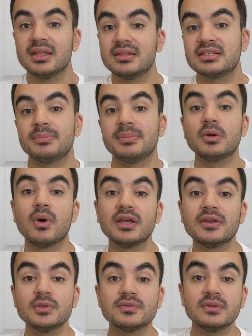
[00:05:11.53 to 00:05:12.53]
This can be
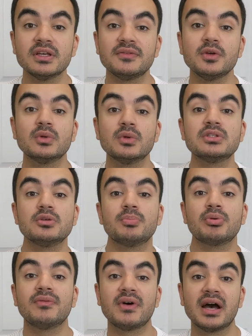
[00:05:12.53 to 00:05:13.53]
quite useful if you want to
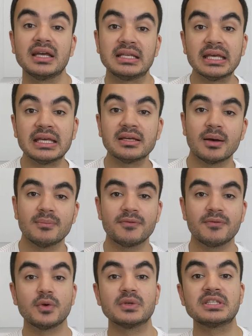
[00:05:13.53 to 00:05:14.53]
provide an income
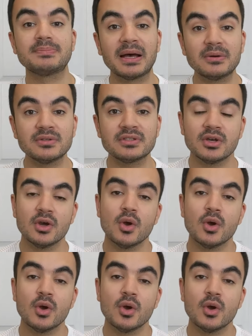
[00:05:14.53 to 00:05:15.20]
for your spouse,